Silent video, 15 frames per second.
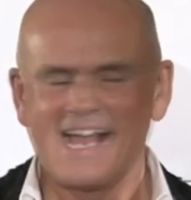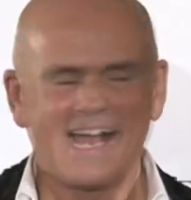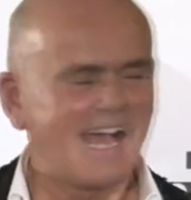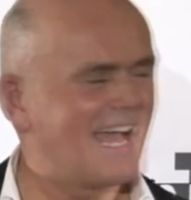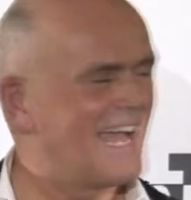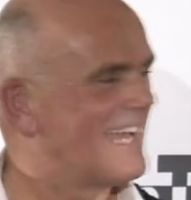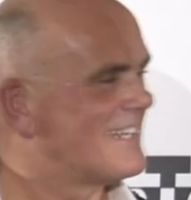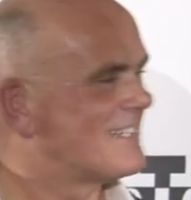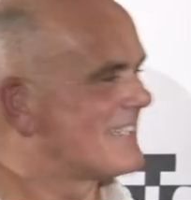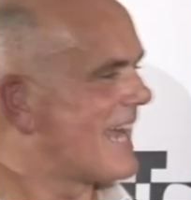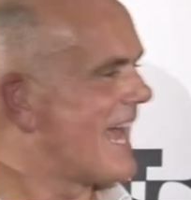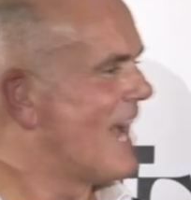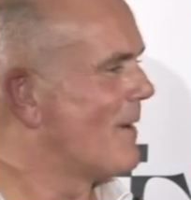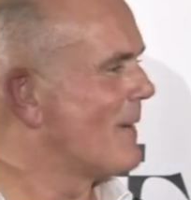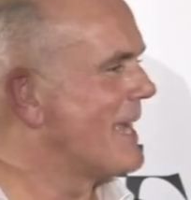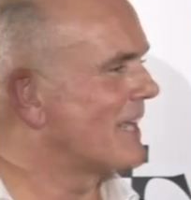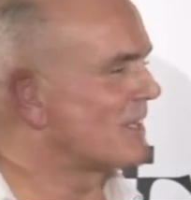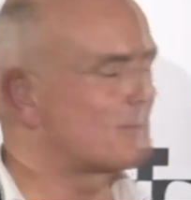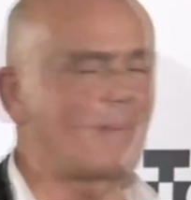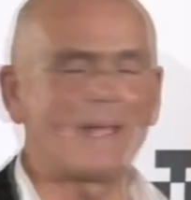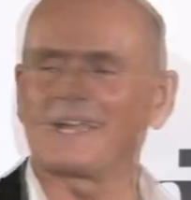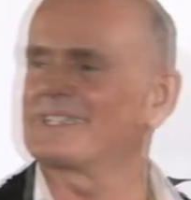and our
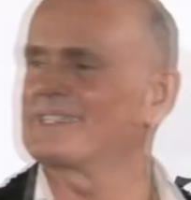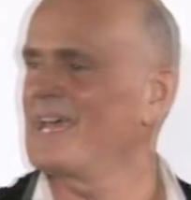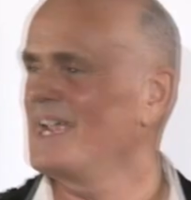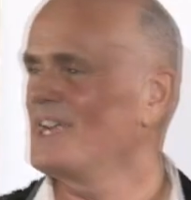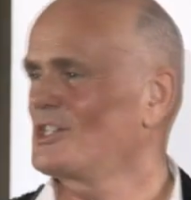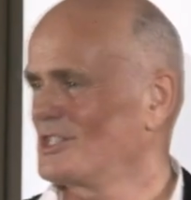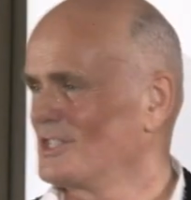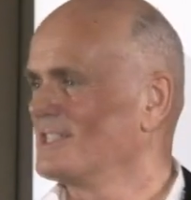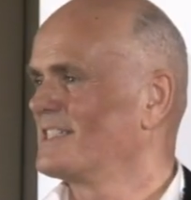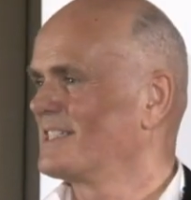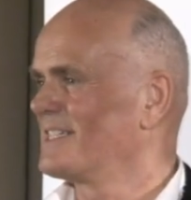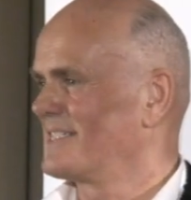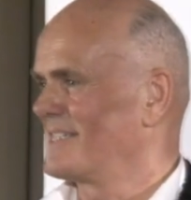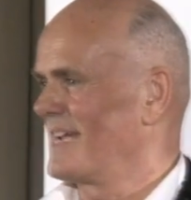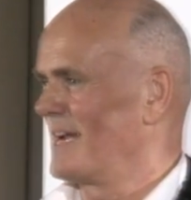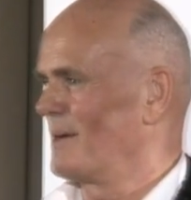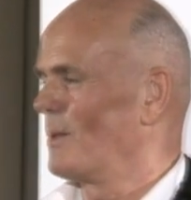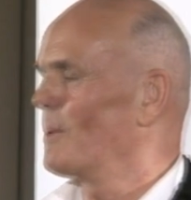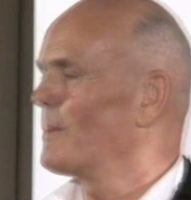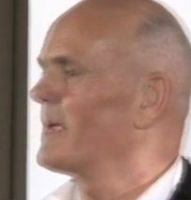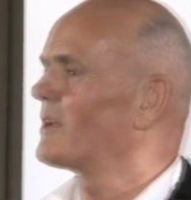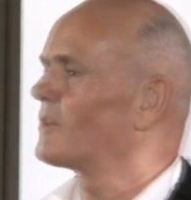expectation today, what
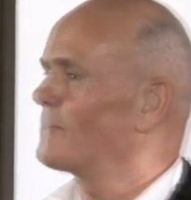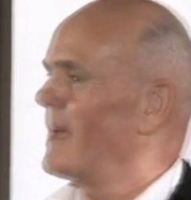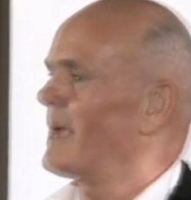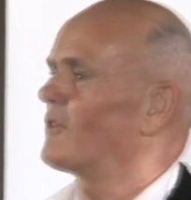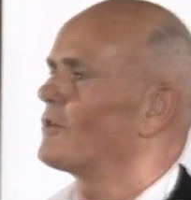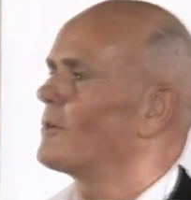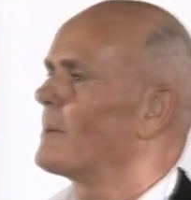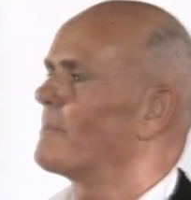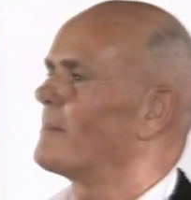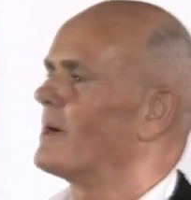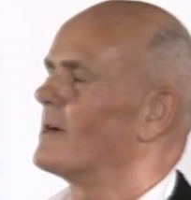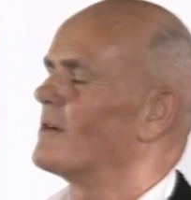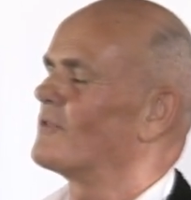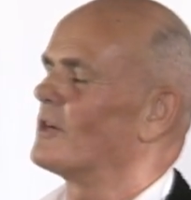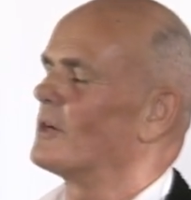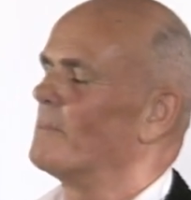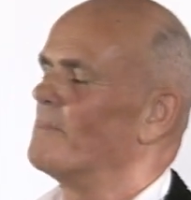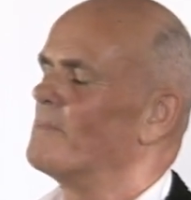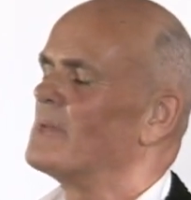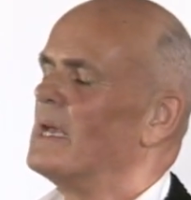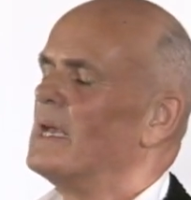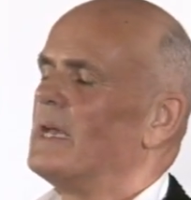we expect from a perfume,
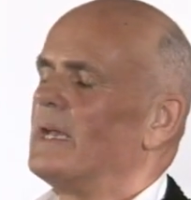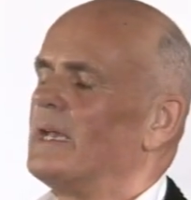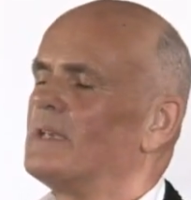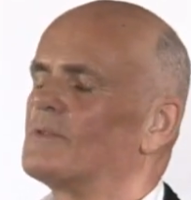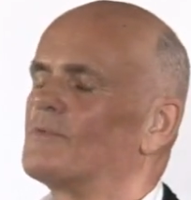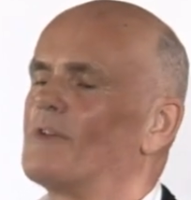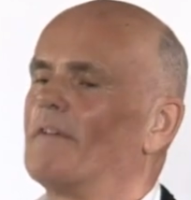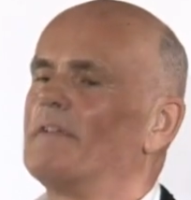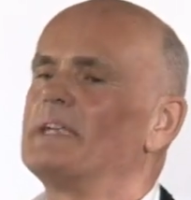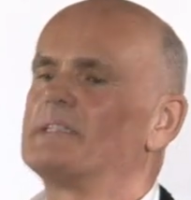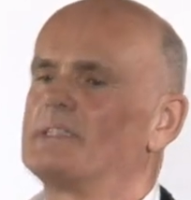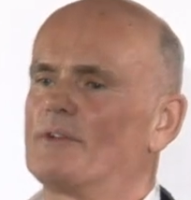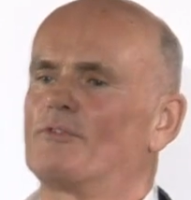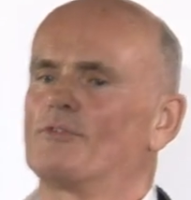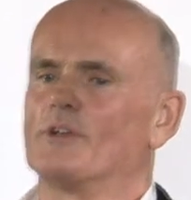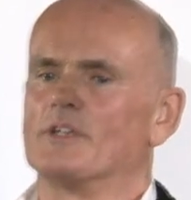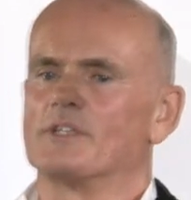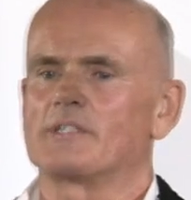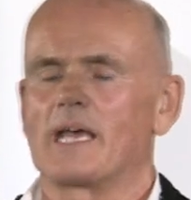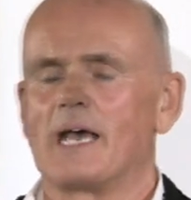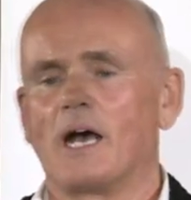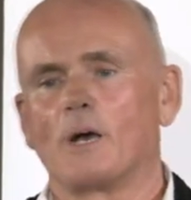is very different to
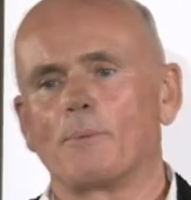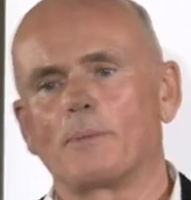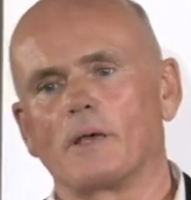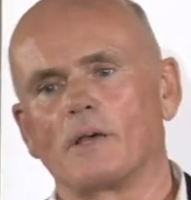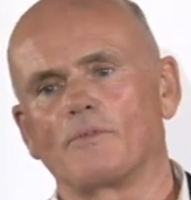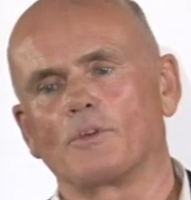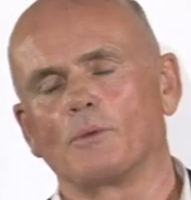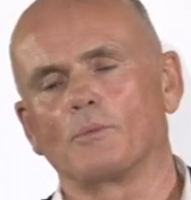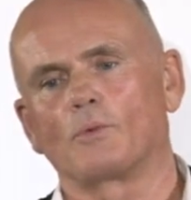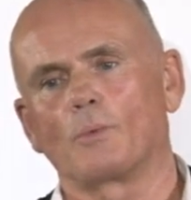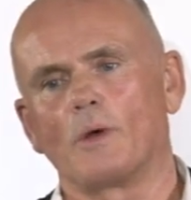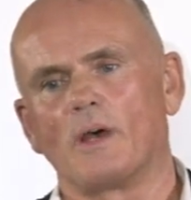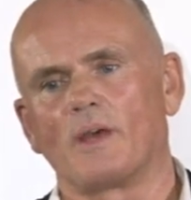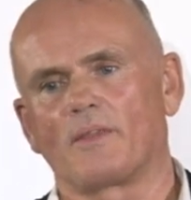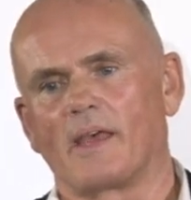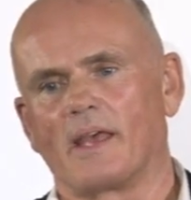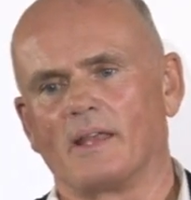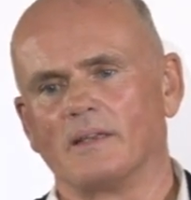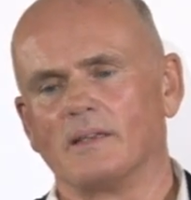how perfumes were then